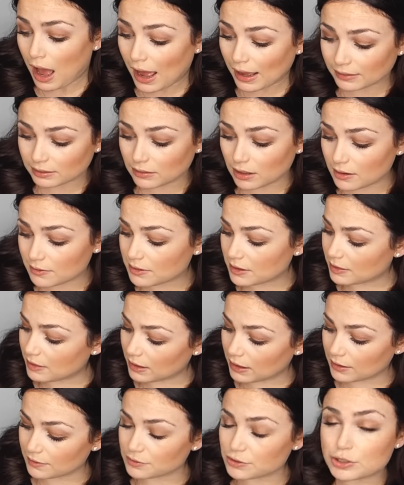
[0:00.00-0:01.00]
I love that they
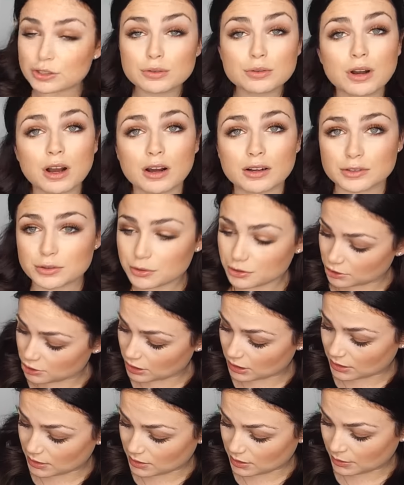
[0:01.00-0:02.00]
have two contour
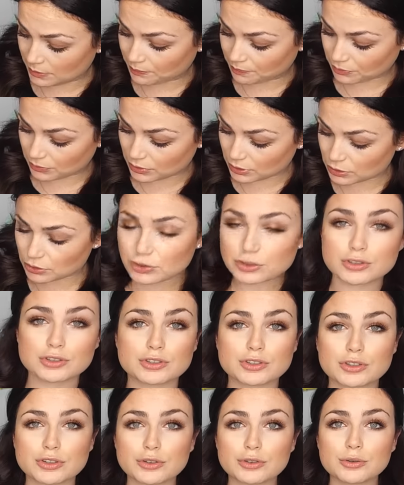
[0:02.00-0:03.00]
shades,
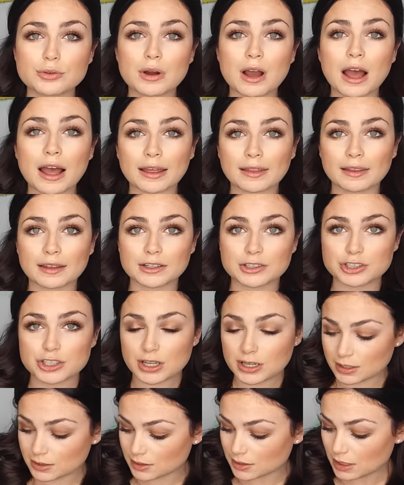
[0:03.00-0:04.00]
two highlight
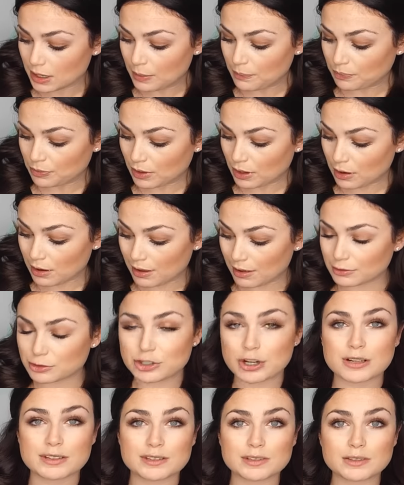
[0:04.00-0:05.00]
shades, a
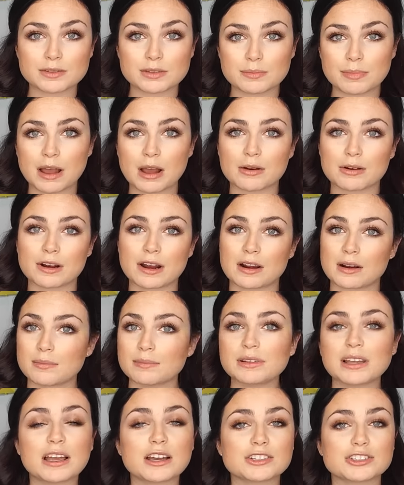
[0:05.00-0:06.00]
translucent powder and a
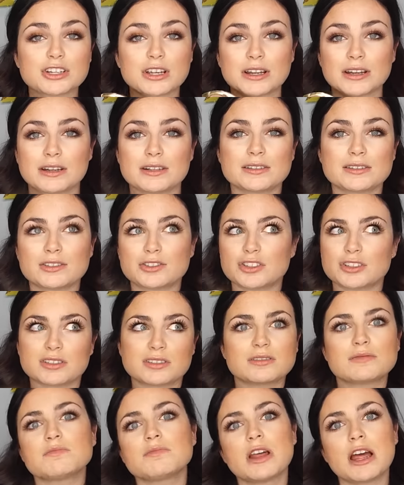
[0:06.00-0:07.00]
blush and it's
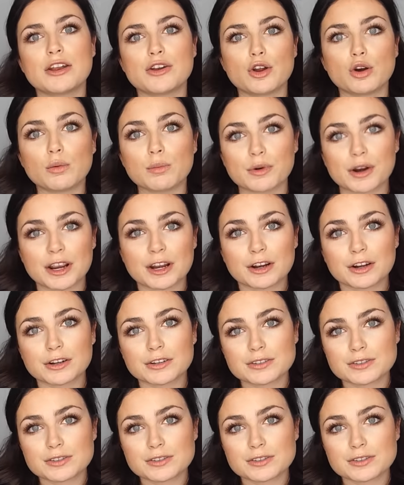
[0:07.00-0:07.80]
just a no-brainer.